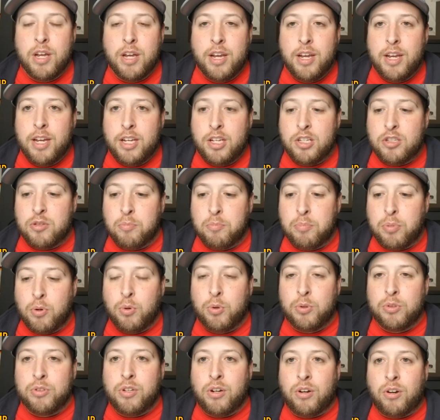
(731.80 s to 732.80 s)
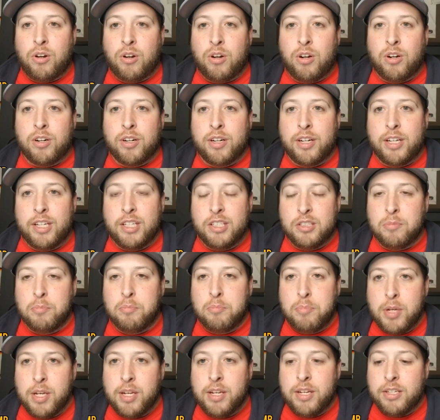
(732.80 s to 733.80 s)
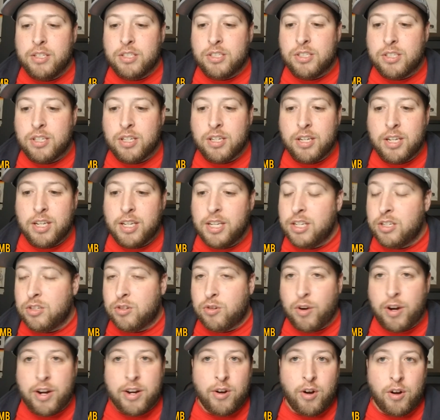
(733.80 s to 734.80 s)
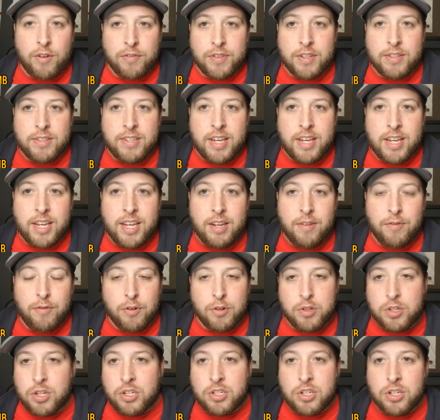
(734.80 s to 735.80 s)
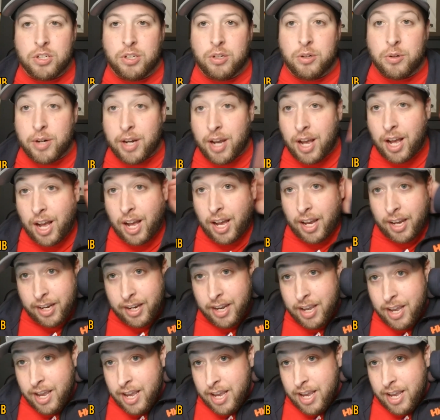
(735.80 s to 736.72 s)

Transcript: He's a bulldog. He's a beast. He's great off the tee for such a little guy.